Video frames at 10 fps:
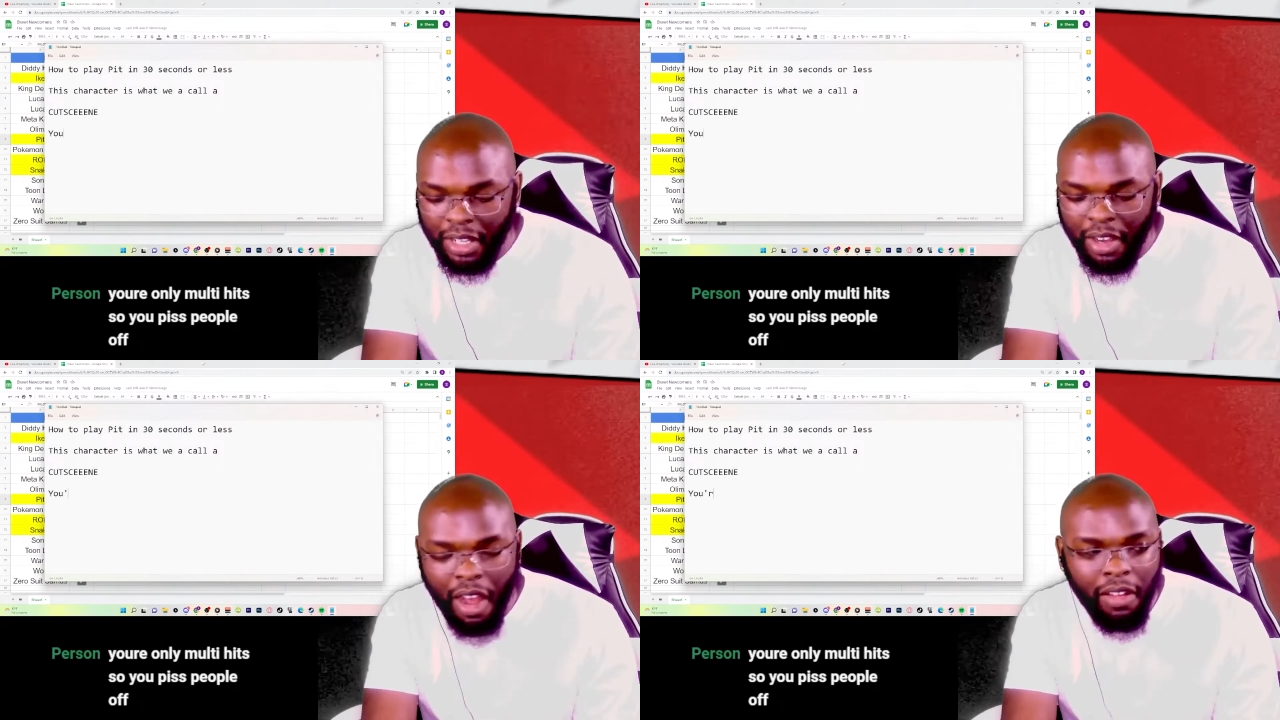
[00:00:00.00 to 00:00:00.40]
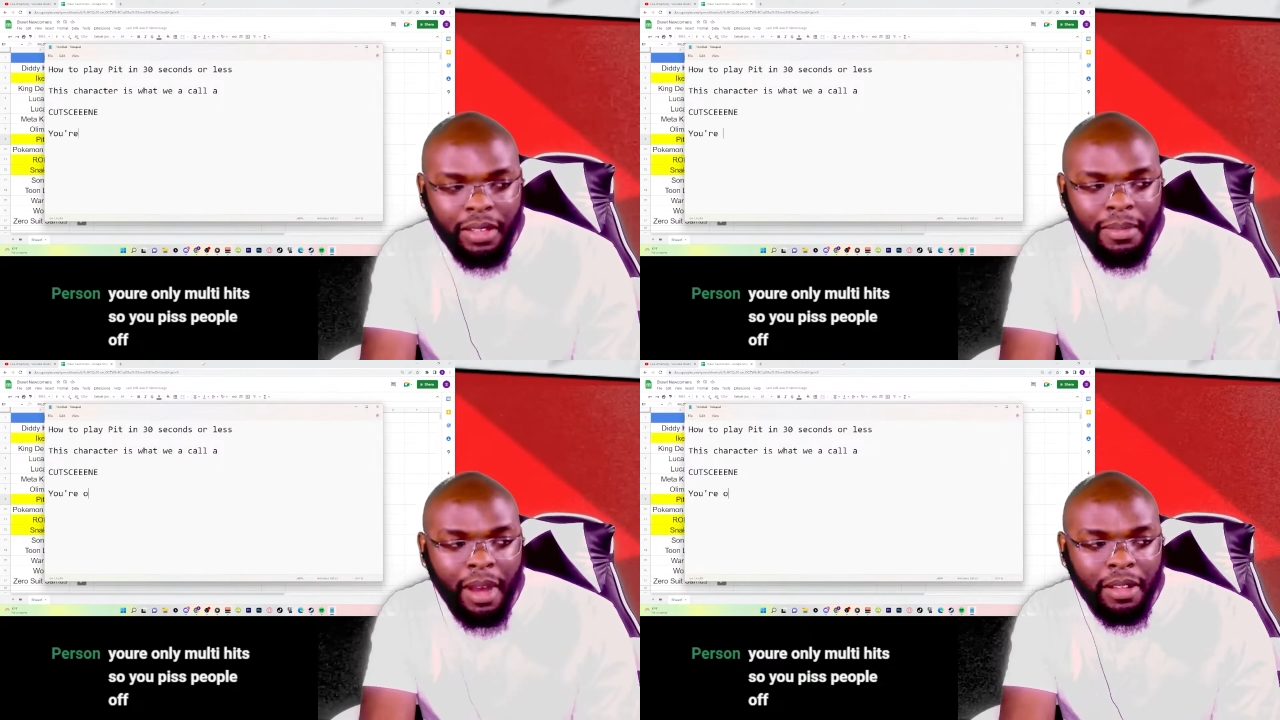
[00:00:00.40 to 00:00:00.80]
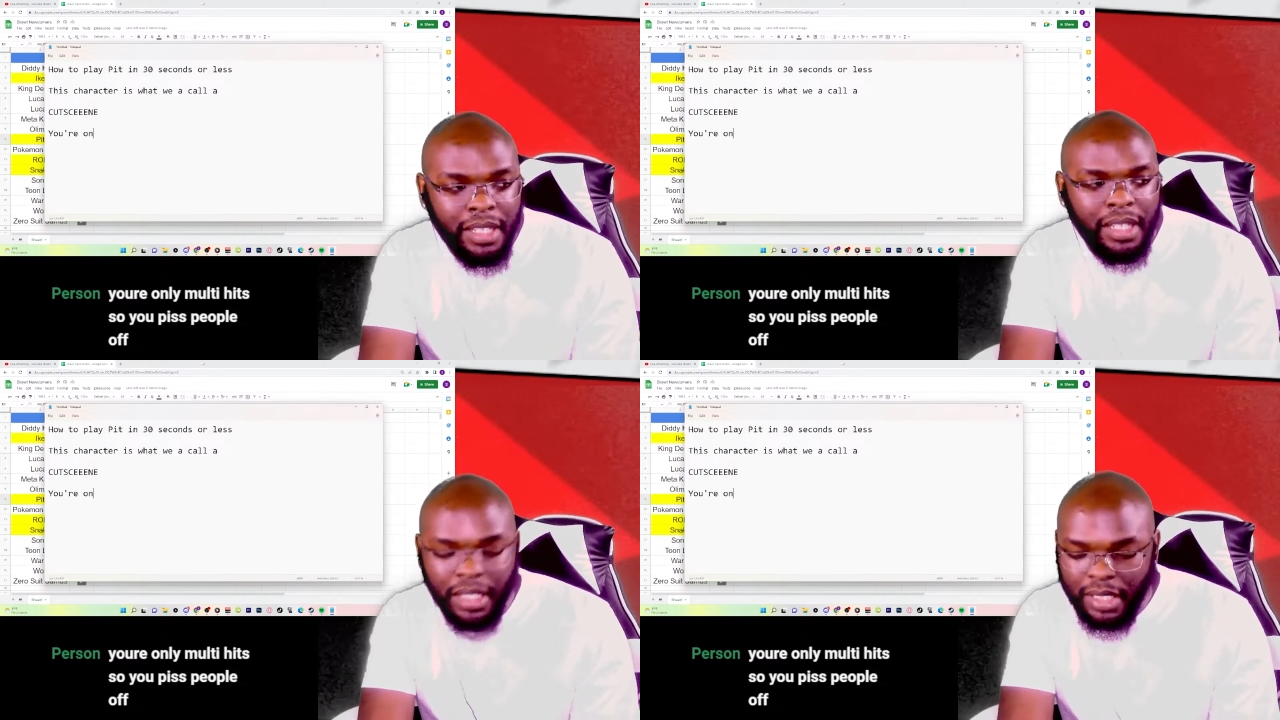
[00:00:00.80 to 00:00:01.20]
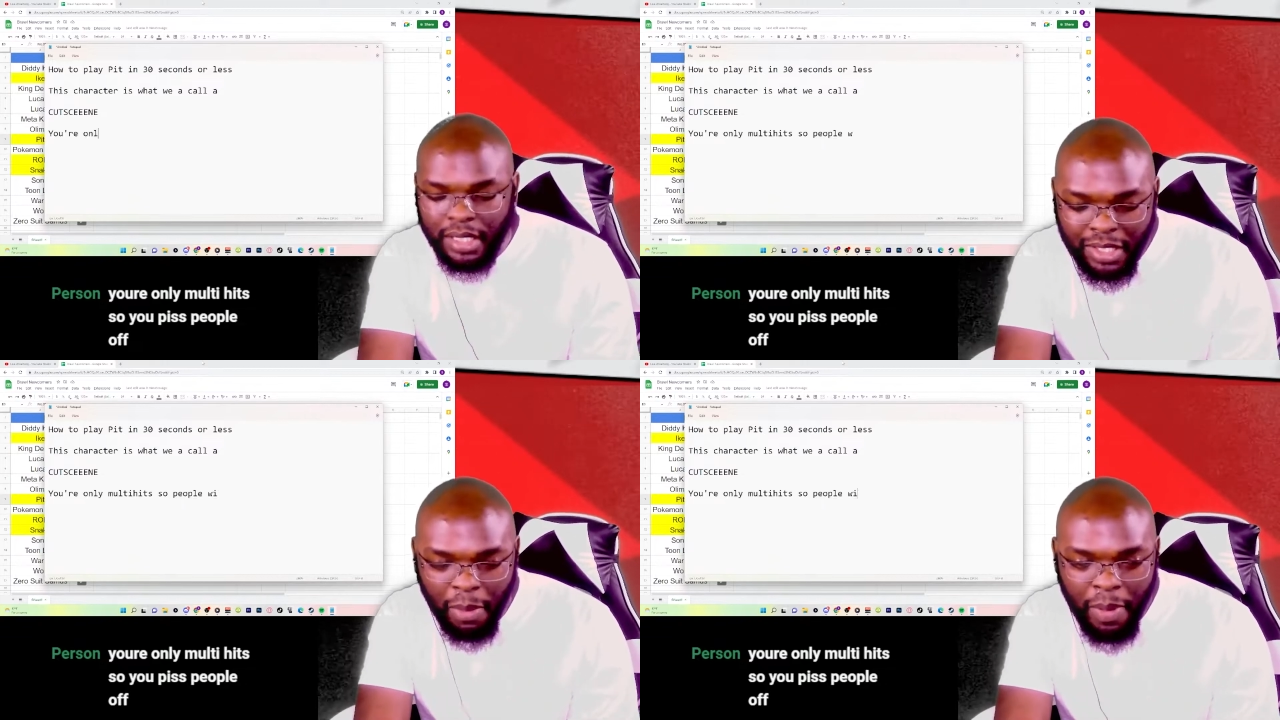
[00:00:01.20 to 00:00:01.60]
You're only
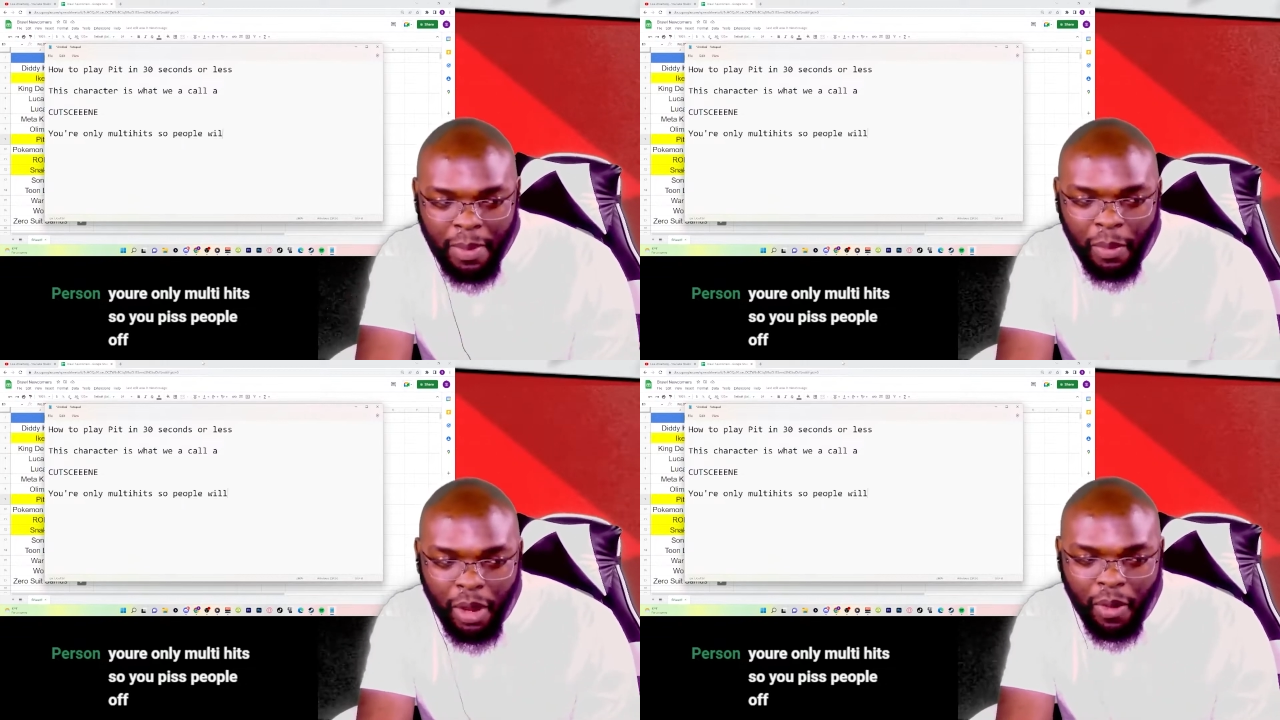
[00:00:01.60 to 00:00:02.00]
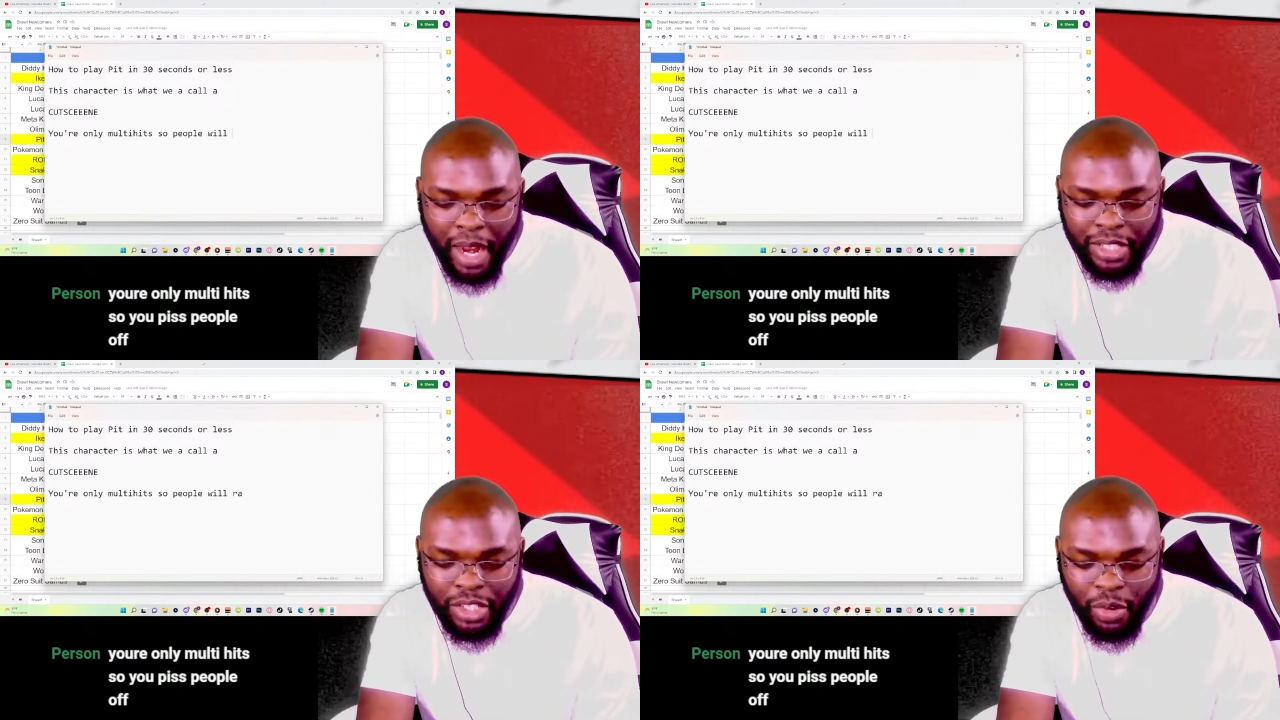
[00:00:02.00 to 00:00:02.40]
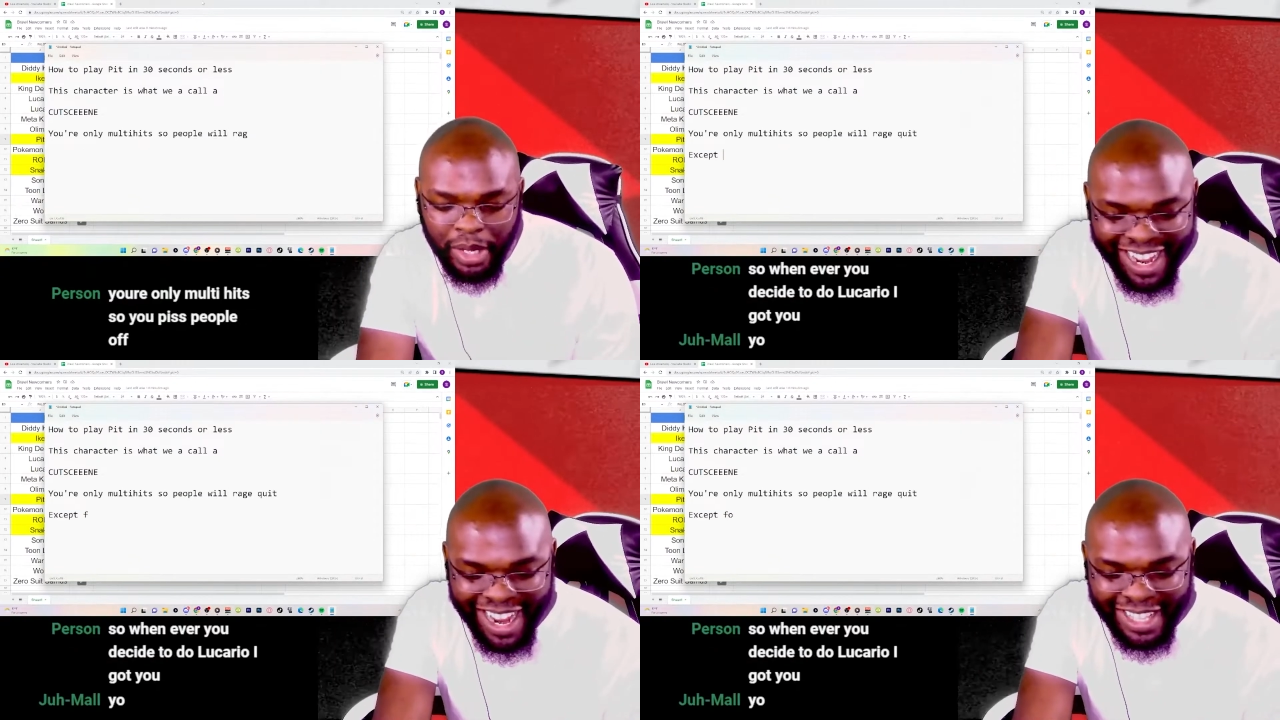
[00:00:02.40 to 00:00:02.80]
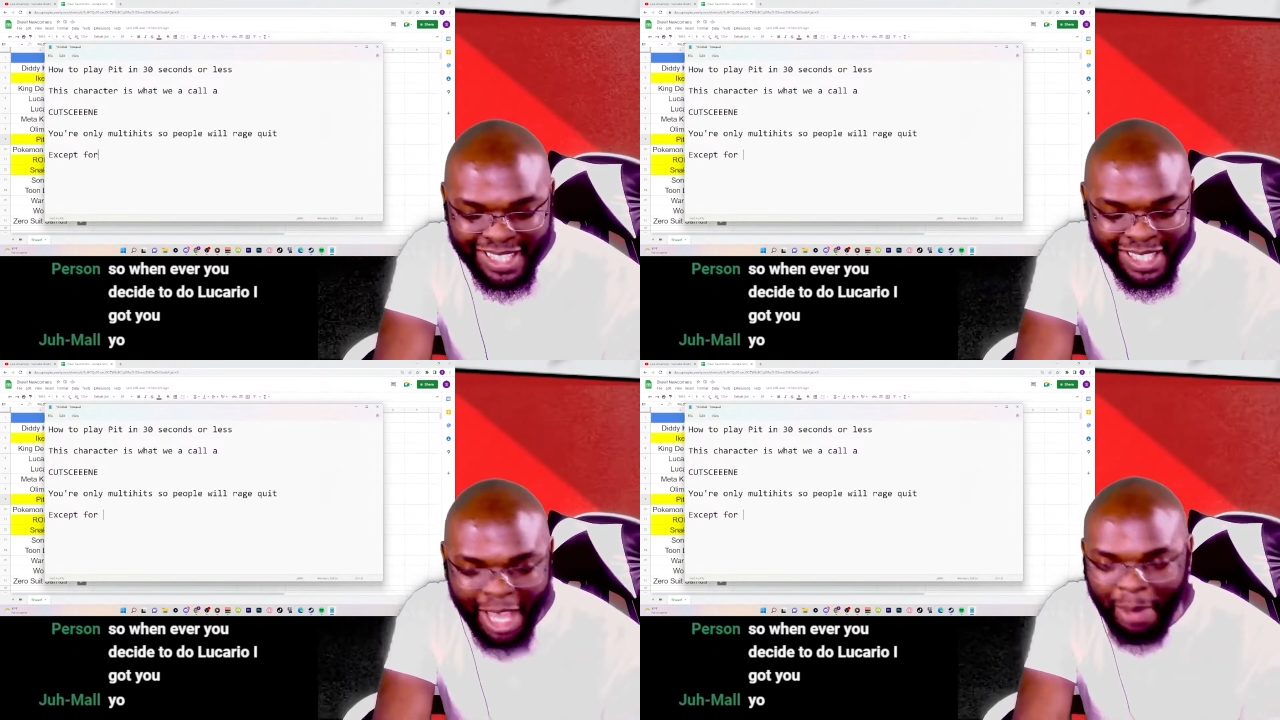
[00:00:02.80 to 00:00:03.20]
multi-hits, so people will rage quit,
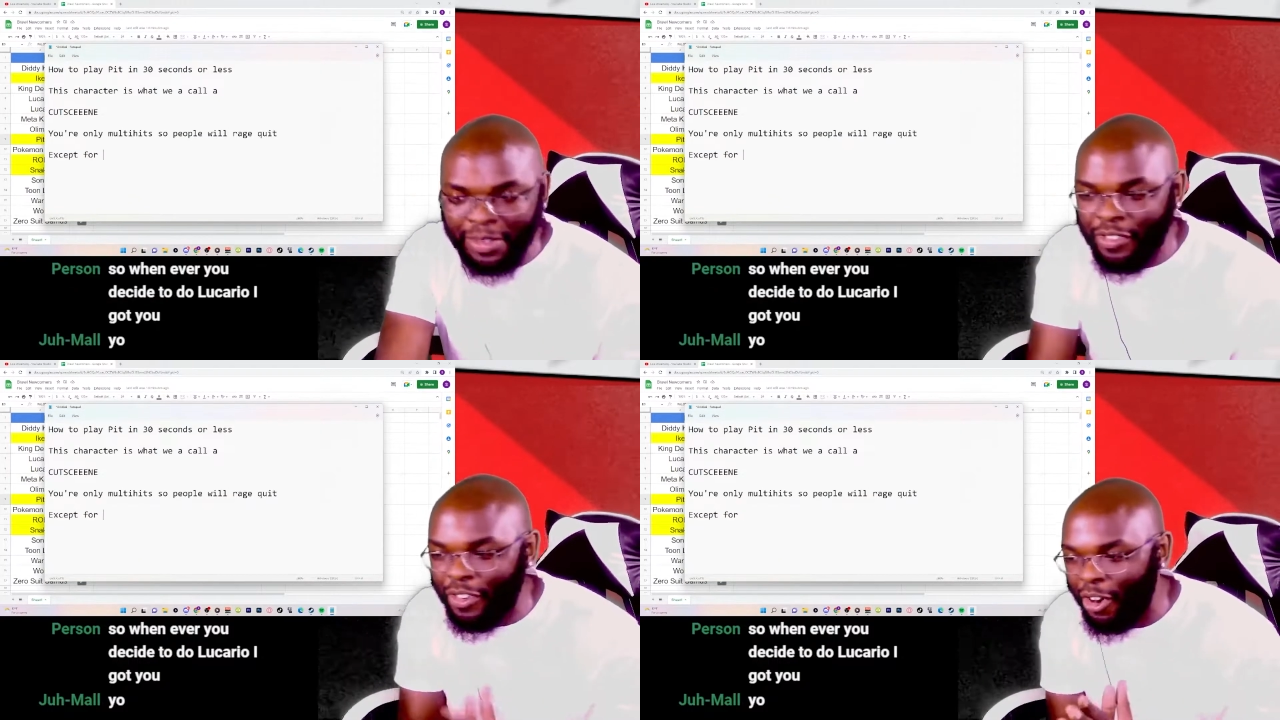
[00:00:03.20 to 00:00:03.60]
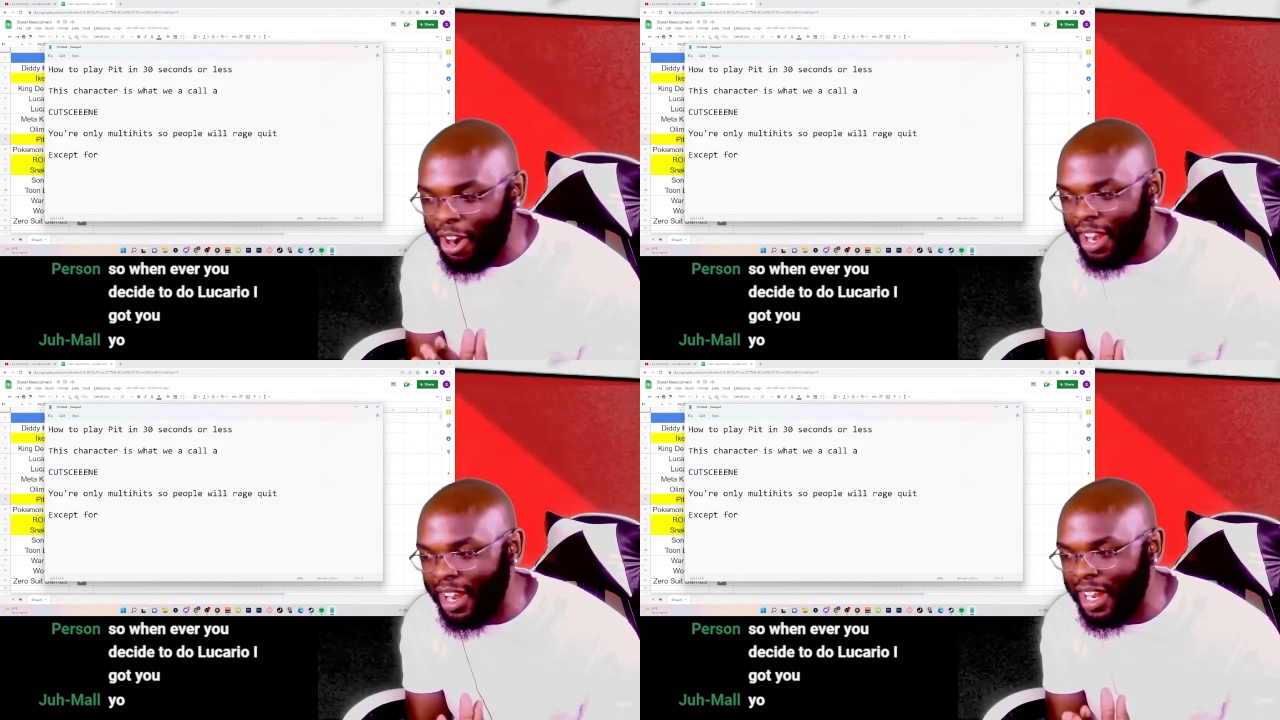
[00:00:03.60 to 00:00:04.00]
except for